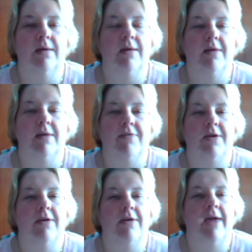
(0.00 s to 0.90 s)
If
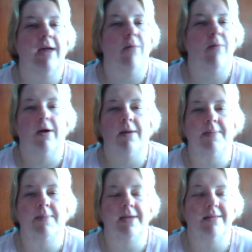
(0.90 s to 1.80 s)
you can't walk up
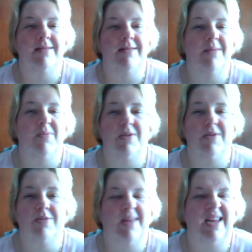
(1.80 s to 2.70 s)
and down the steps,
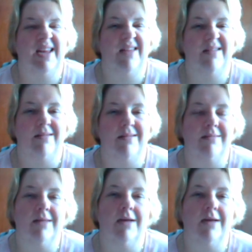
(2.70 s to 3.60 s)
which my knees are
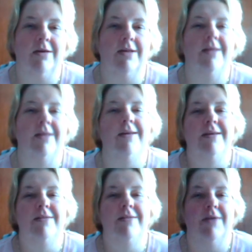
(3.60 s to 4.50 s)
not good,
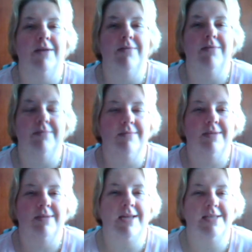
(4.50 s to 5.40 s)
so I don't
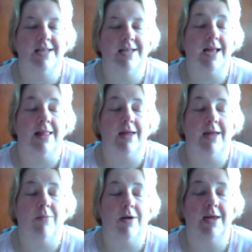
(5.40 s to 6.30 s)
tend to not like
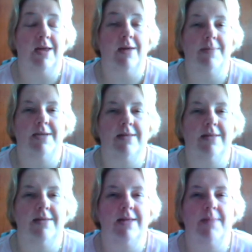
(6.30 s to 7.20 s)
walking up and down
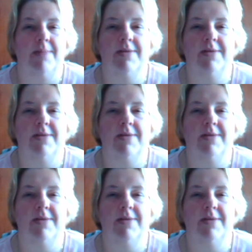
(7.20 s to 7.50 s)
the steps.